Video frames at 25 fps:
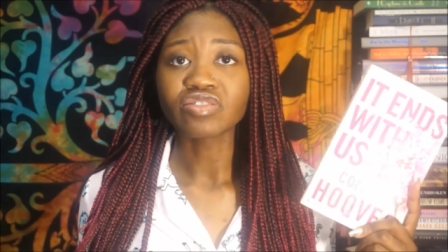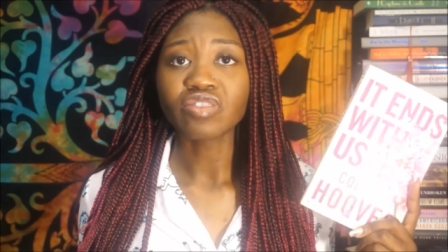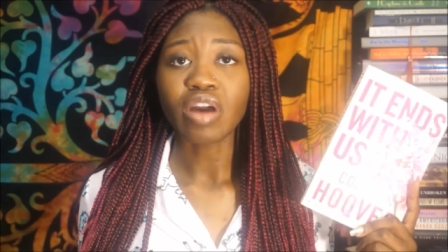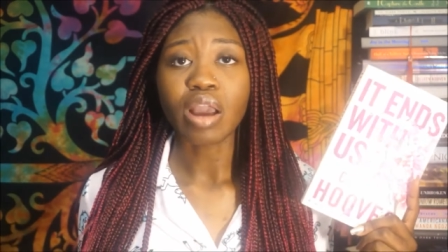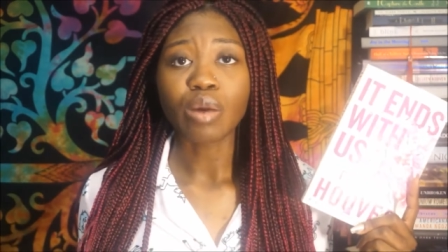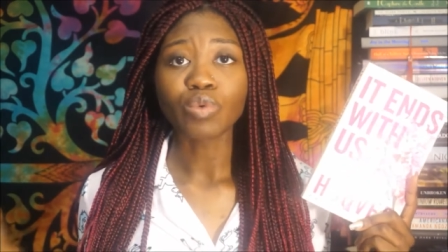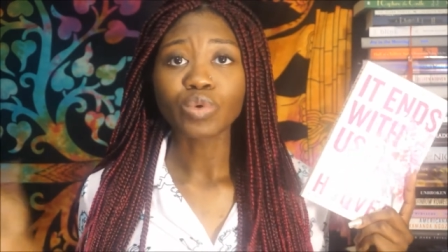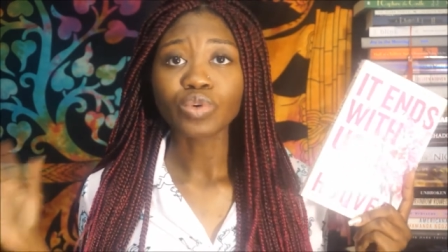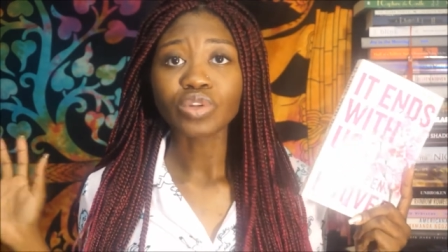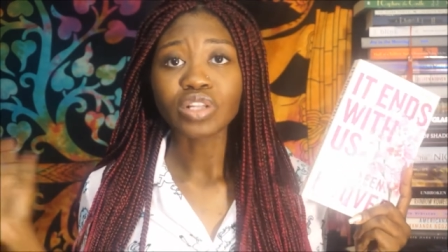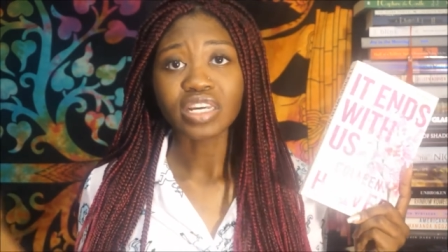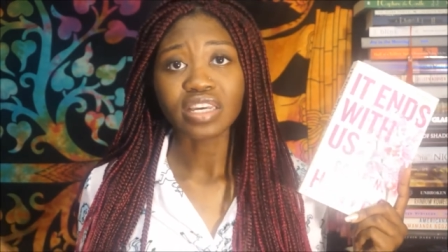so
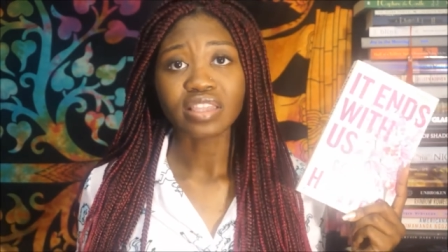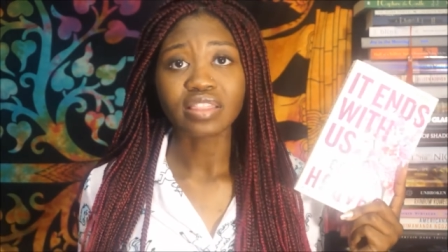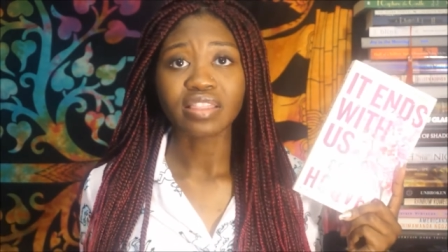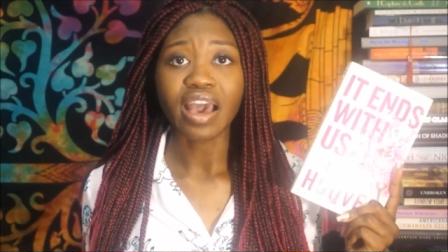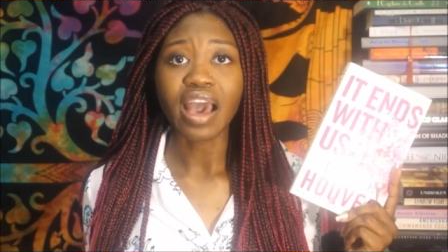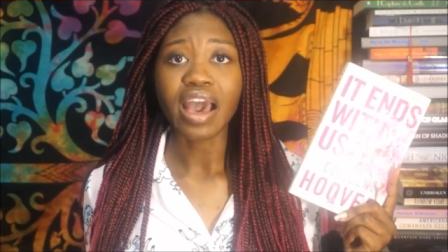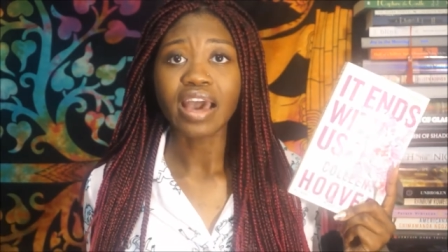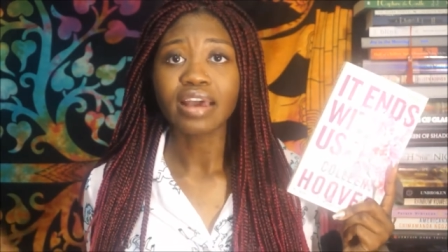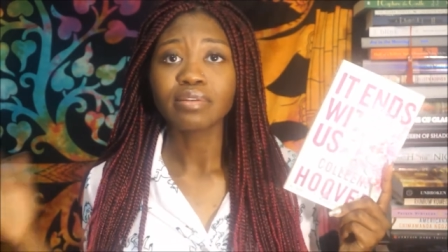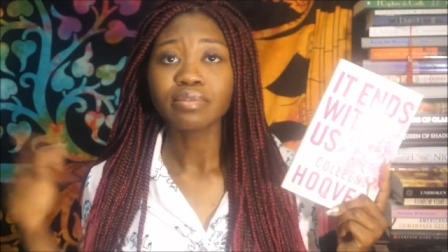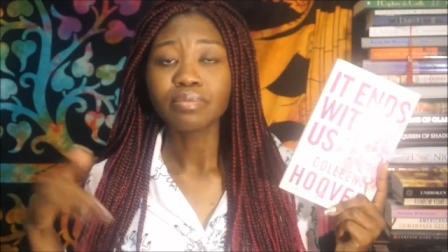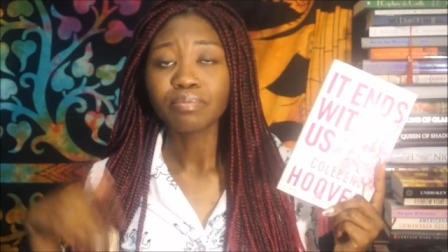I will link
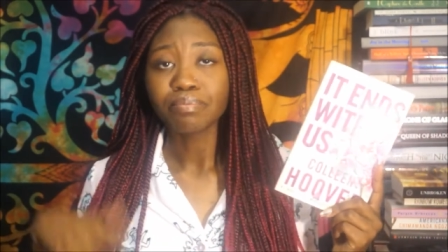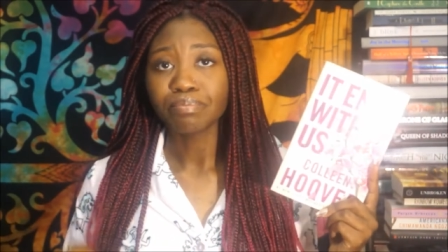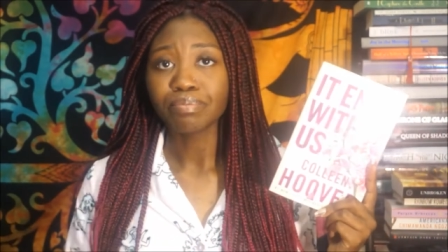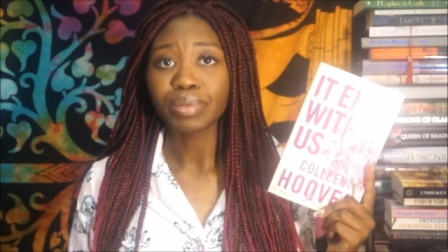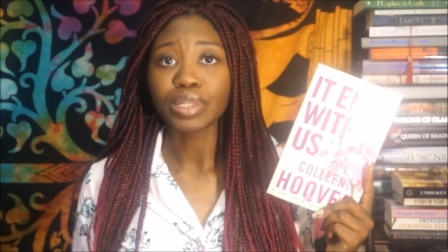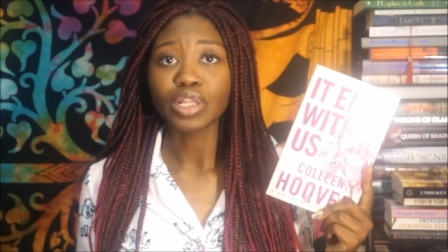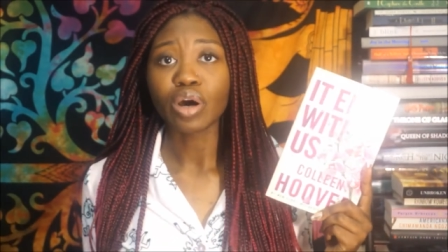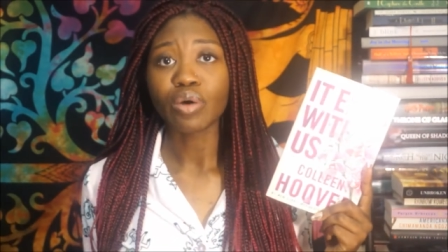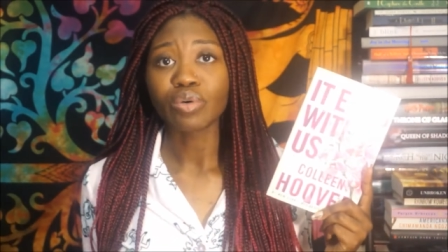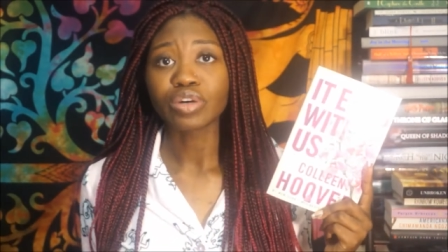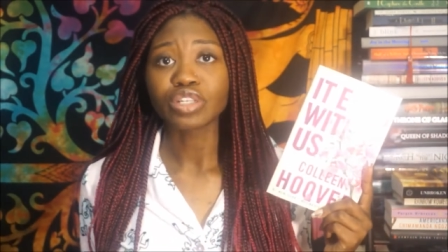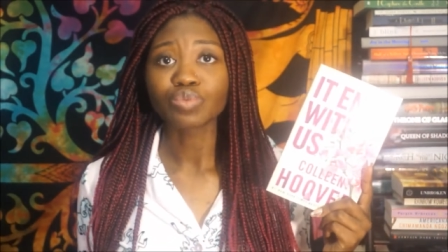that
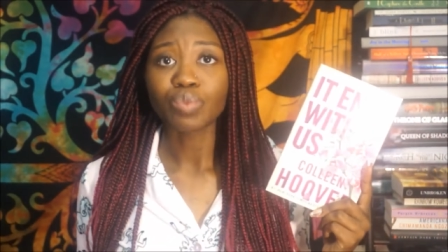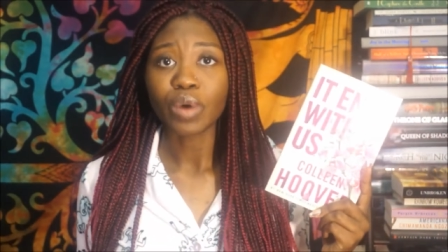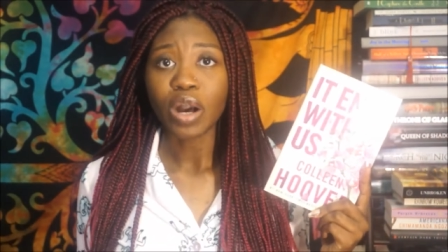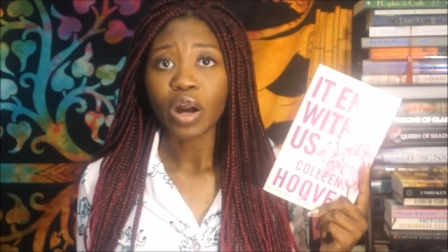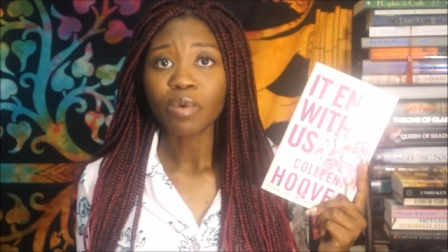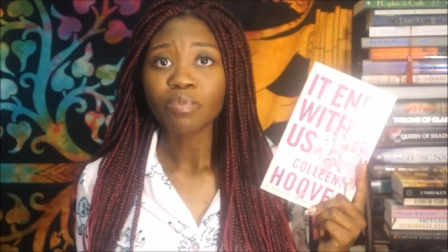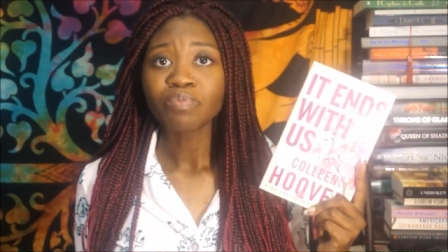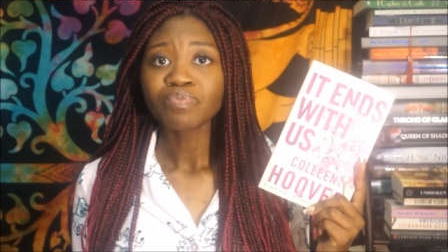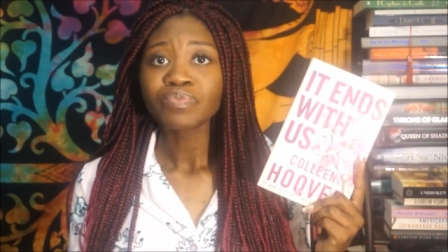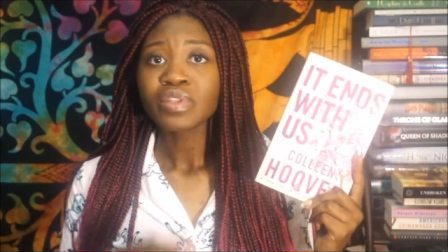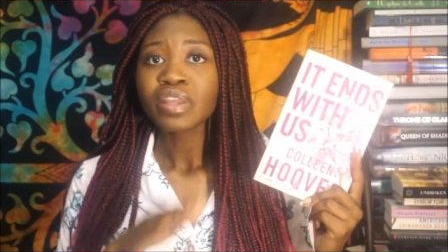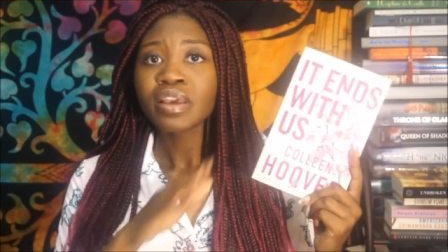below as
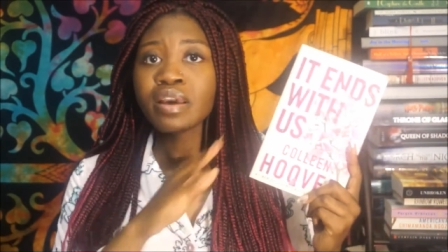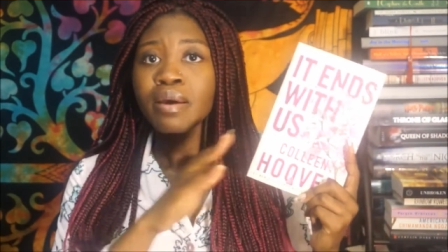well.